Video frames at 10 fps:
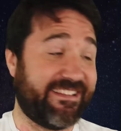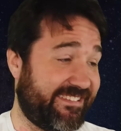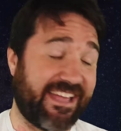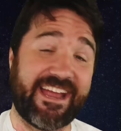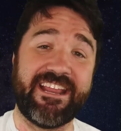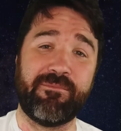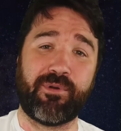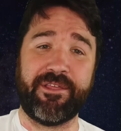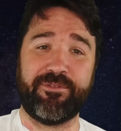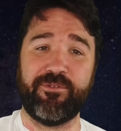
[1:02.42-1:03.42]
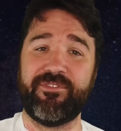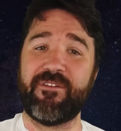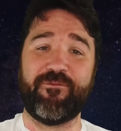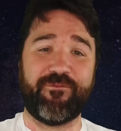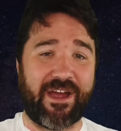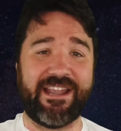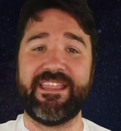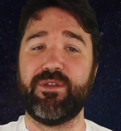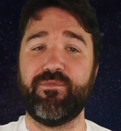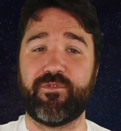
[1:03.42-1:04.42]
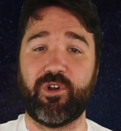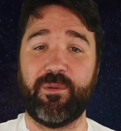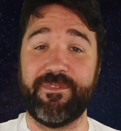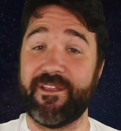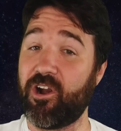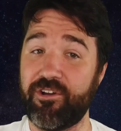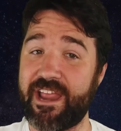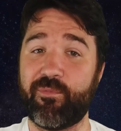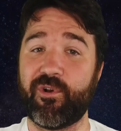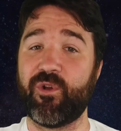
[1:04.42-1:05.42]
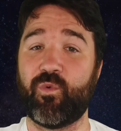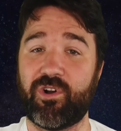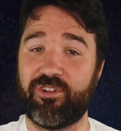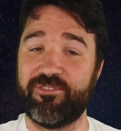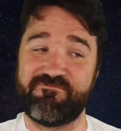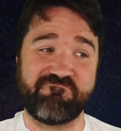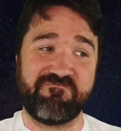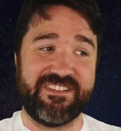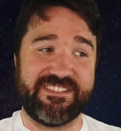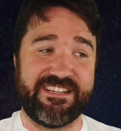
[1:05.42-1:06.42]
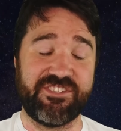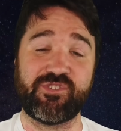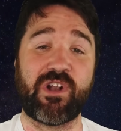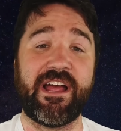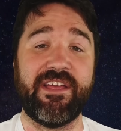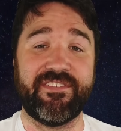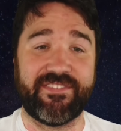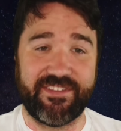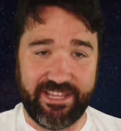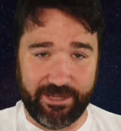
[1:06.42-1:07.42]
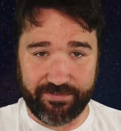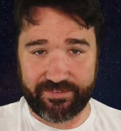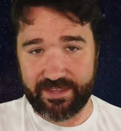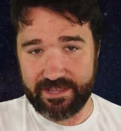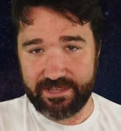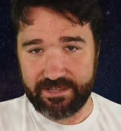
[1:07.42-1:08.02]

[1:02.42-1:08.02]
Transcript: exciting breakthroughs have finally confirmed that our neighboring world isn't as dry as it seems.